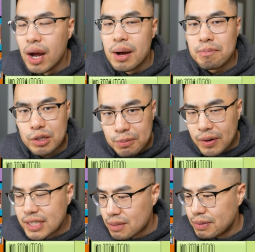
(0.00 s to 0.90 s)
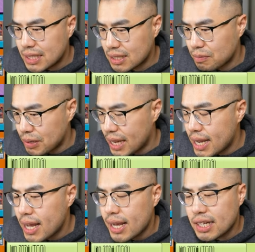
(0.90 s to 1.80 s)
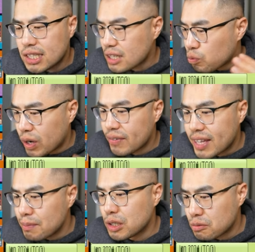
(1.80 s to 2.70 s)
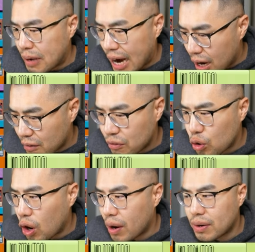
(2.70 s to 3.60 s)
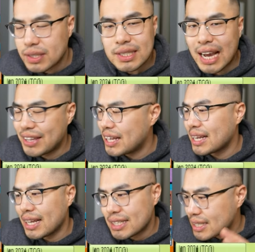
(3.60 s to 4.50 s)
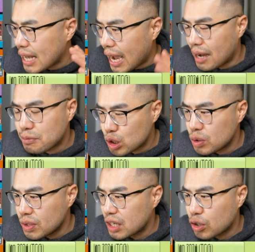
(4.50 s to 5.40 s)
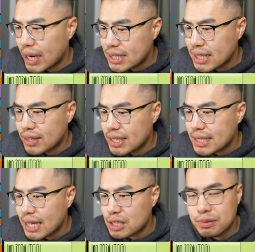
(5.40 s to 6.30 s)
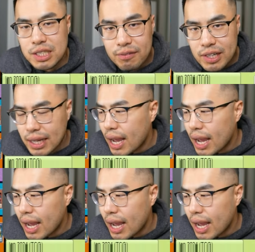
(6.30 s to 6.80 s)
multiple engine pieces to play, it's just one of the most powerful cards. I think it's absolutely crazy in this deck specifically,